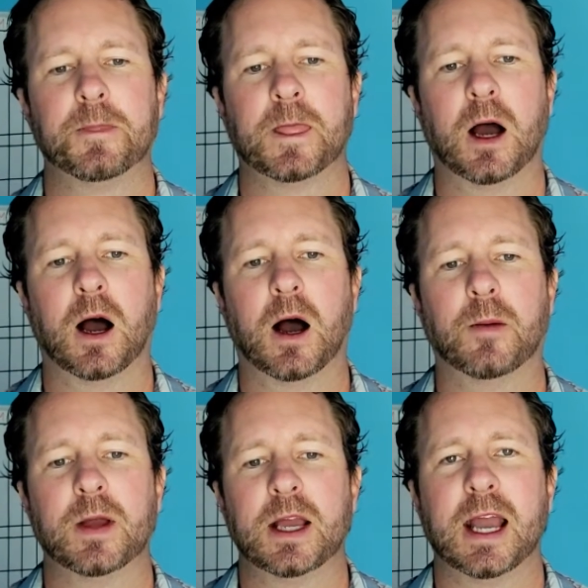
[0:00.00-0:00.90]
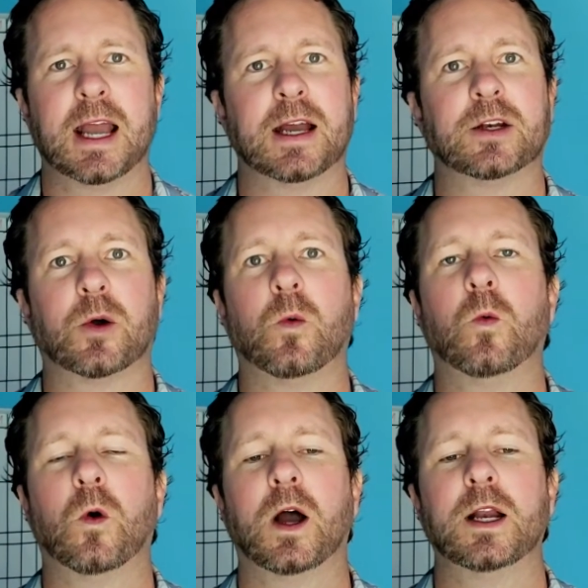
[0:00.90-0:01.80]
And
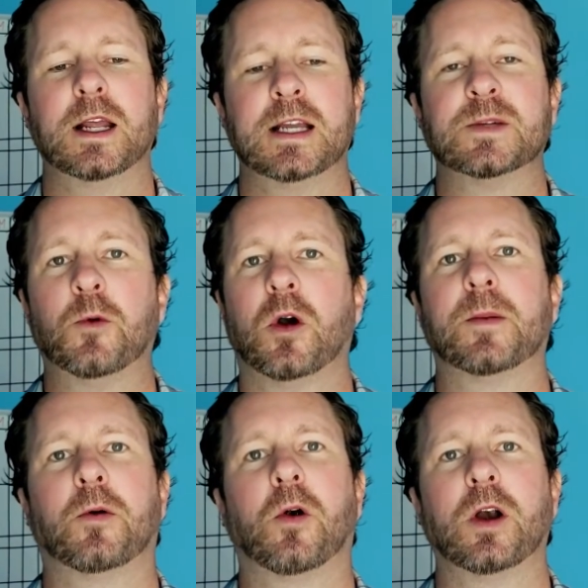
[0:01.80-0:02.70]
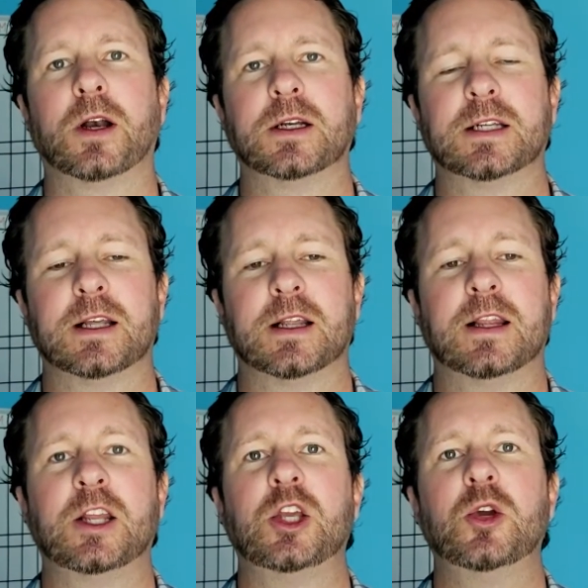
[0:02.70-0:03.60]
what is more important
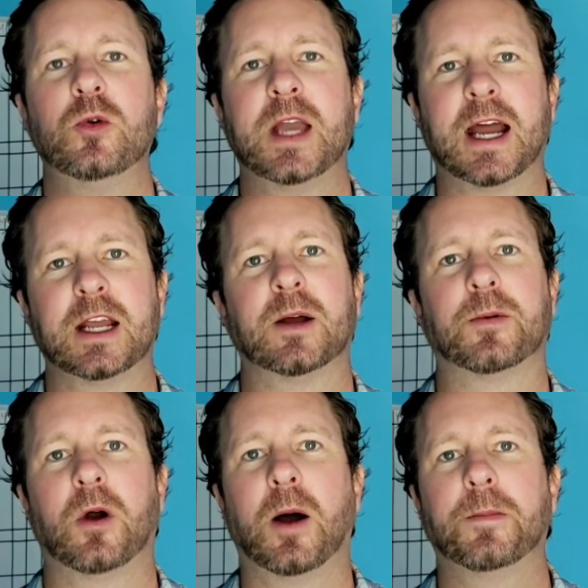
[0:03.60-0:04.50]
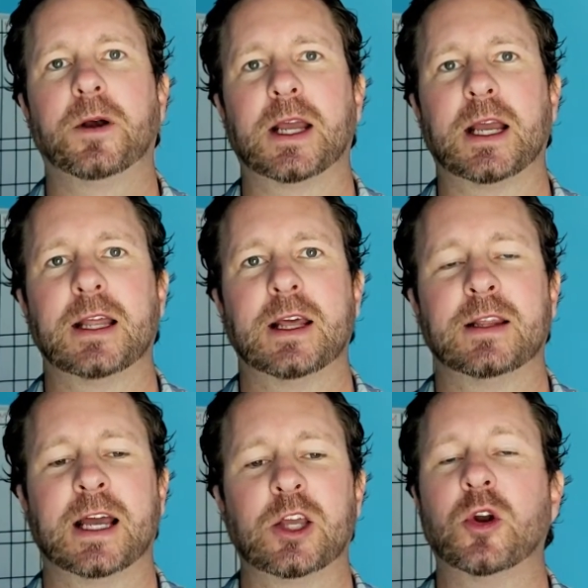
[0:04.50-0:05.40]
than you getting a property
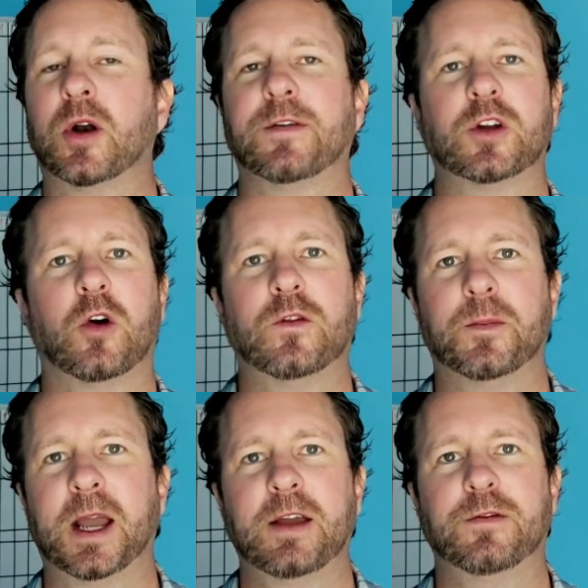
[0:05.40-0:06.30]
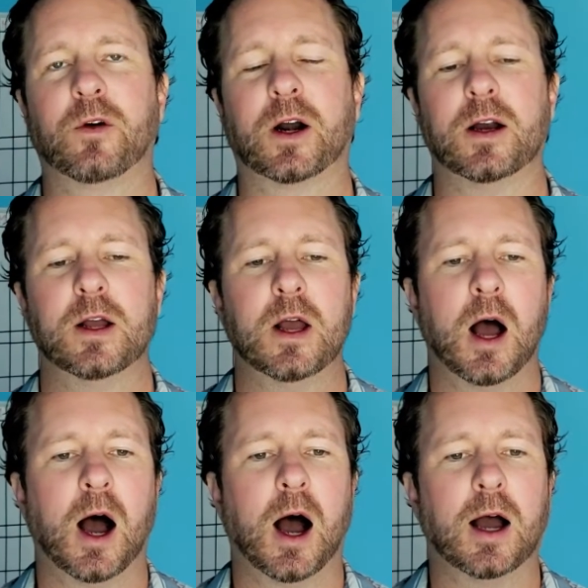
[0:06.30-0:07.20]
that you don't have to overpay for?
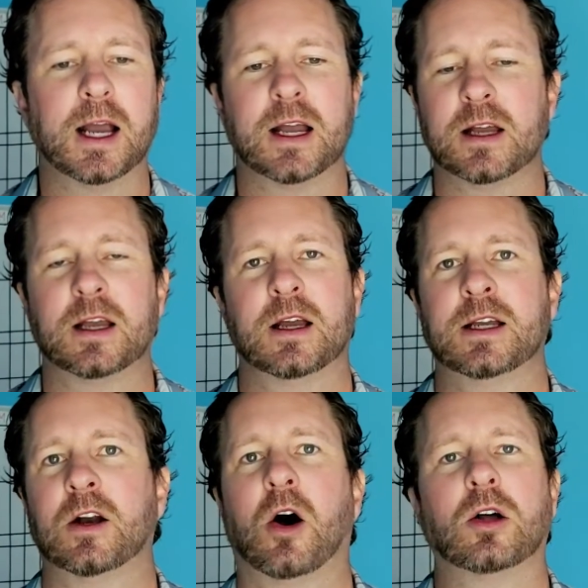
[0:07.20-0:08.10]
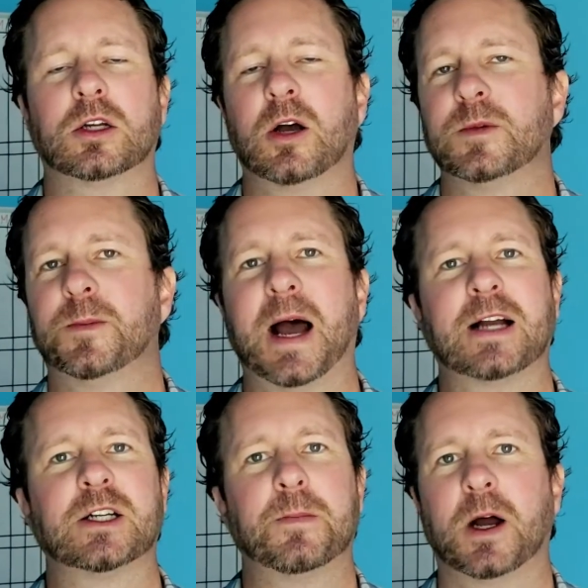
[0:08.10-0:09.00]
It all comes
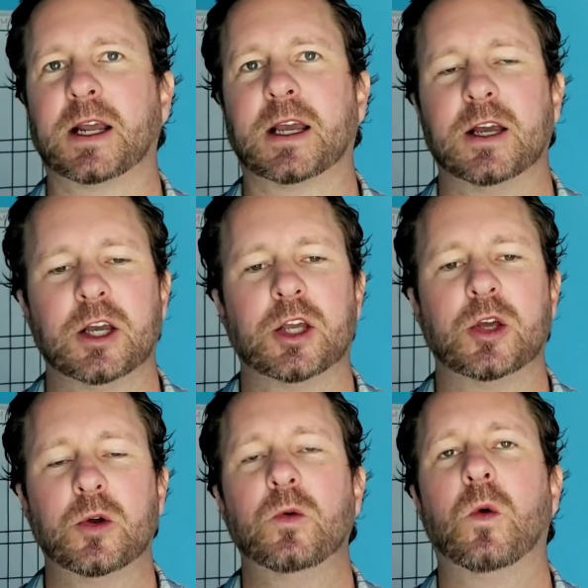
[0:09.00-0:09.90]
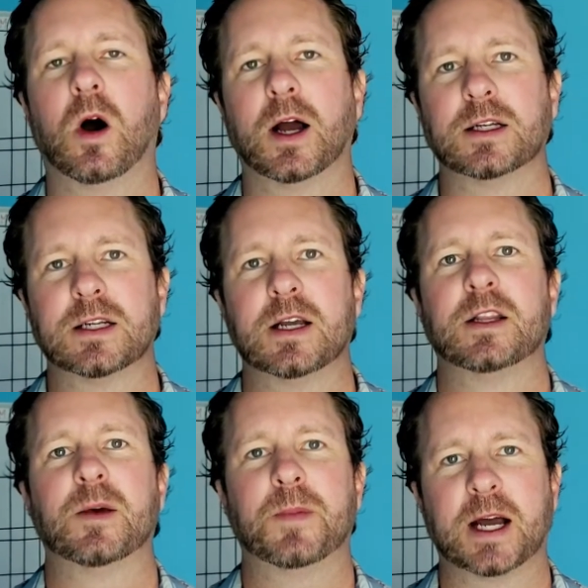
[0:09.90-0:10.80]
back to money. You want
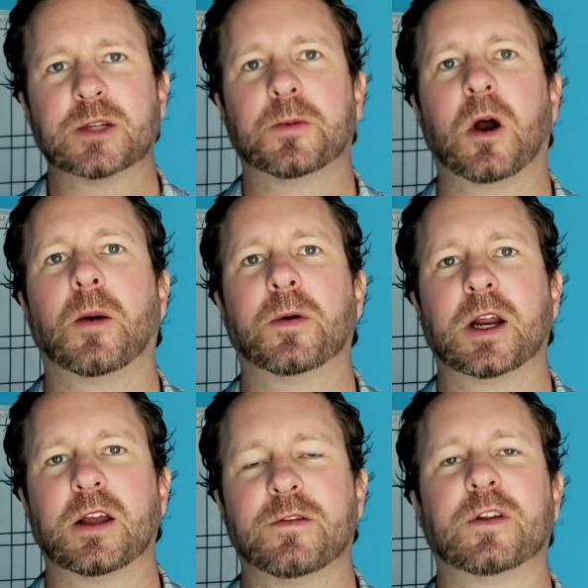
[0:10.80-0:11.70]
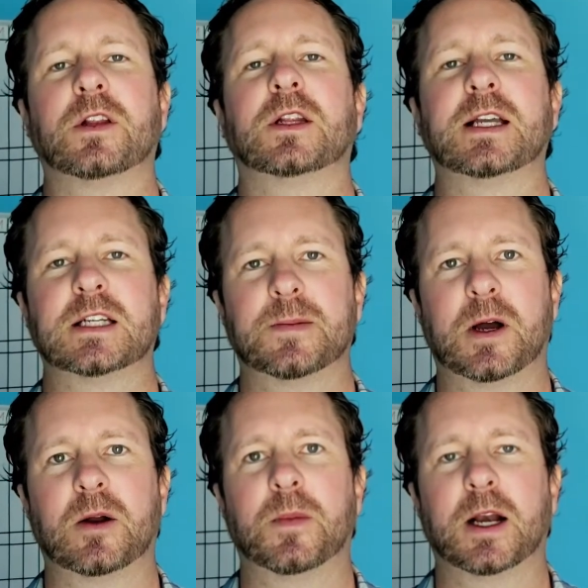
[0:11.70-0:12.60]
the best property for the least
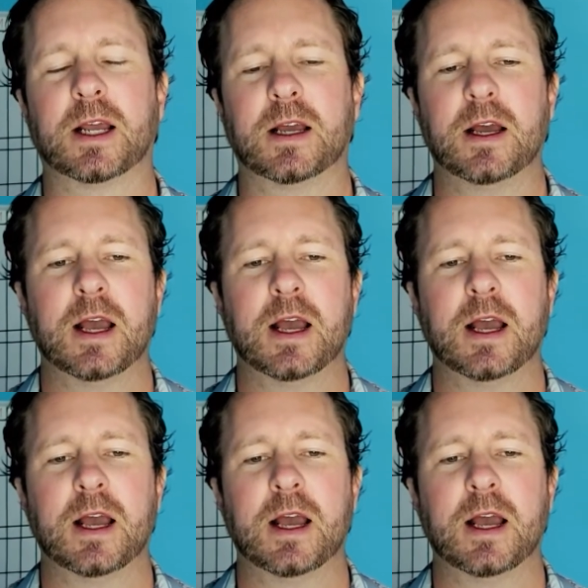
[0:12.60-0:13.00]
amount of money.